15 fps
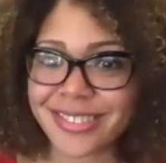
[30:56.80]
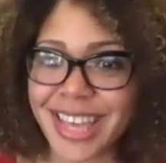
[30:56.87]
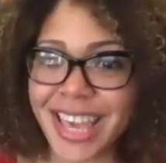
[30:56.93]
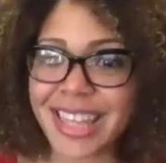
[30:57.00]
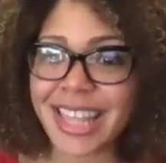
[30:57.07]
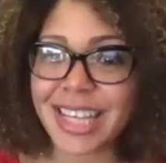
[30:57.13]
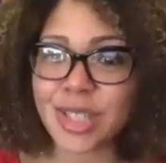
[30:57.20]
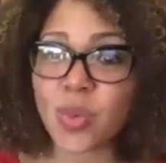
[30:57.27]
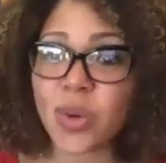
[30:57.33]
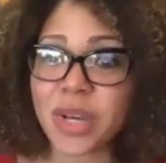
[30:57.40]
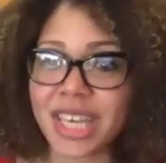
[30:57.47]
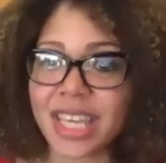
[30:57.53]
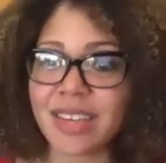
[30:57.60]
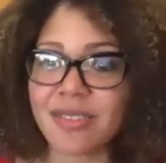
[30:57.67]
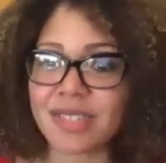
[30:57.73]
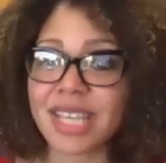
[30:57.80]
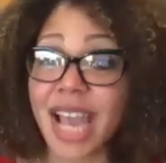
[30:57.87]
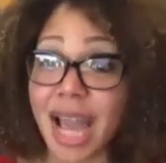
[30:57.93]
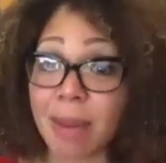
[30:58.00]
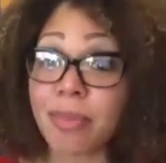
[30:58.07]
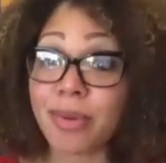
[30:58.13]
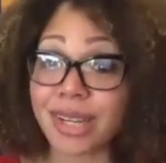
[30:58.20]
and that's what gives
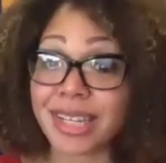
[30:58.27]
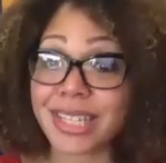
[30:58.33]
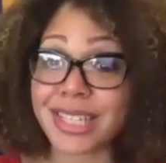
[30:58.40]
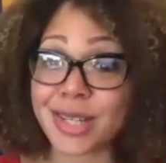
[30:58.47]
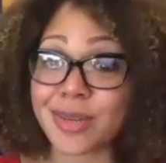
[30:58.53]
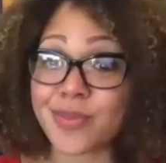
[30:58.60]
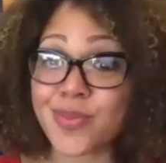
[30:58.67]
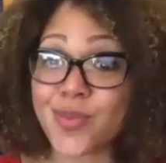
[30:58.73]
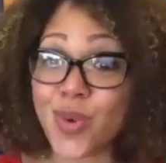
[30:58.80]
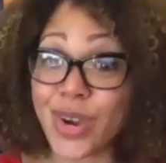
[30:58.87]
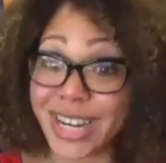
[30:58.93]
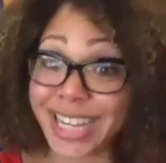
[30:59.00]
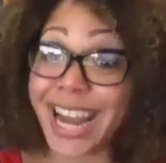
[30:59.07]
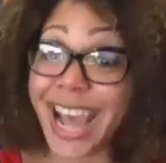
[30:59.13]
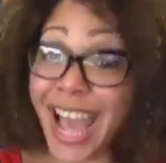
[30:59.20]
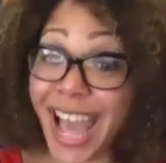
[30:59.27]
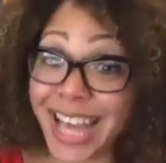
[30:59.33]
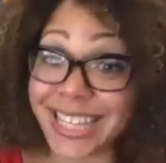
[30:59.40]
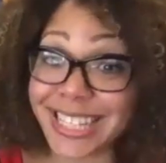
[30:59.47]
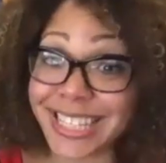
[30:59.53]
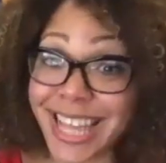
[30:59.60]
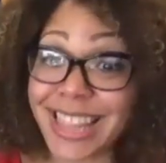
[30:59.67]
capitalism what it
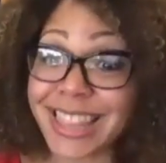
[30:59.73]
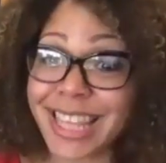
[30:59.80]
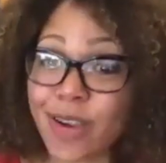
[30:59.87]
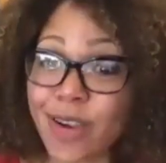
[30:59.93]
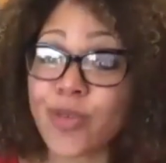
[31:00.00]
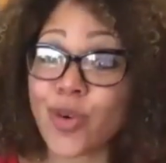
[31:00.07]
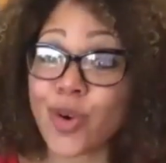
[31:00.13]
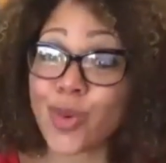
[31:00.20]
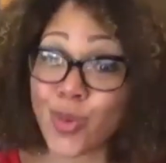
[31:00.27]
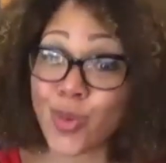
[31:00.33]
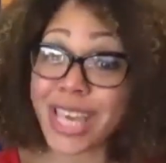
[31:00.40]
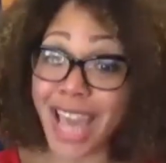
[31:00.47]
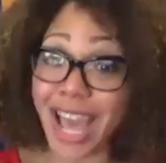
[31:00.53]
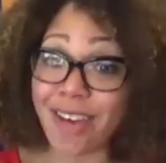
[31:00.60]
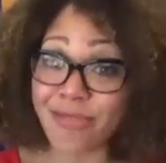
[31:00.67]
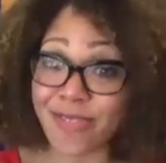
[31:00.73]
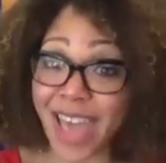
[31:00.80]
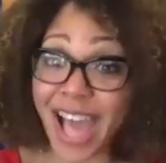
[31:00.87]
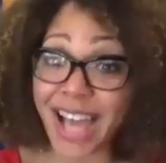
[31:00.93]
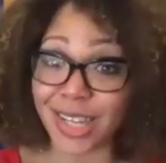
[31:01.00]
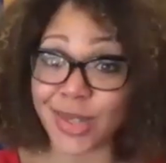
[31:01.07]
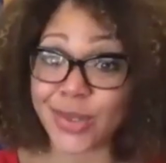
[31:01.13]
has and therefore we have
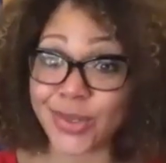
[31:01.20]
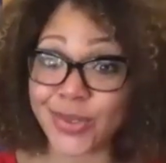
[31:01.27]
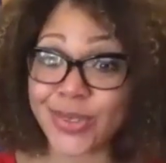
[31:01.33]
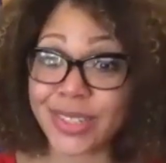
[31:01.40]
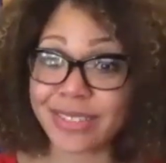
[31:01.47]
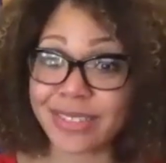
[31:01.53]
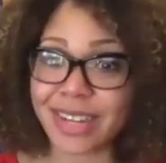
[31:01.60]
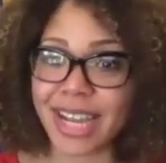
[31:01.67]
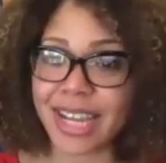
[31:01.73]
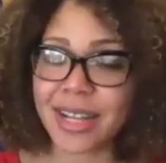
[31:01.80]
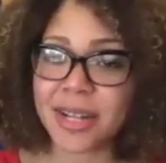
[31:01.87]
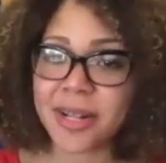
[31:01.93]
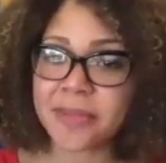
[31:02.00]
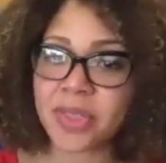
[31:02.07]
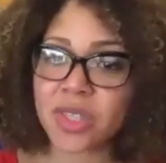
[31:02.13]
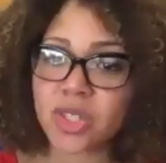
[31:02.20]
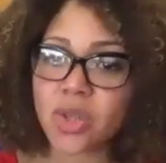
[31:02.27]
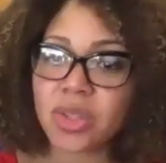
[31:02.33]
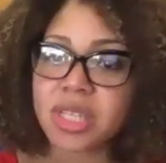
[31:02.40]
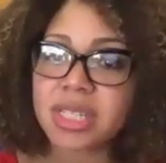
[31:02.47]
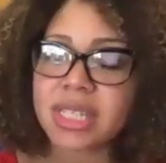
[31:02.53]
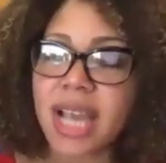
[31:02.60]
value right so
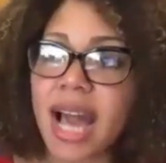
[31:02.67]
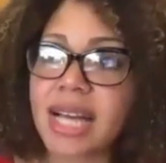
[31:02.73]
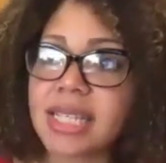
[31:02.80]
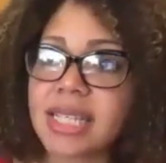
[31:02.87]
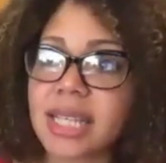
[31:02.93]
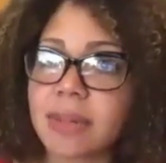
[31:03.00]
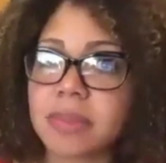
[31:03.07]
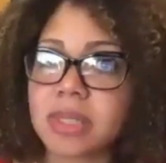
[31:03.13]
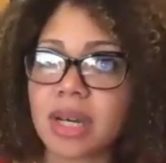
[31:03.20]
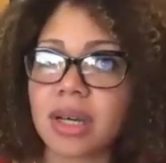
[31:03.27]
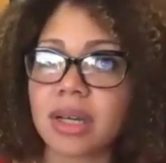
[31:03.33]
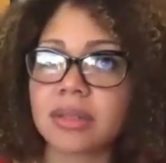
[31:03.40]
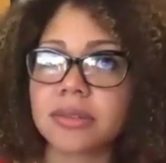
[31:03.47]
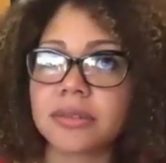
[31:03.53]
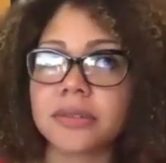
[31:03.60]
this concept of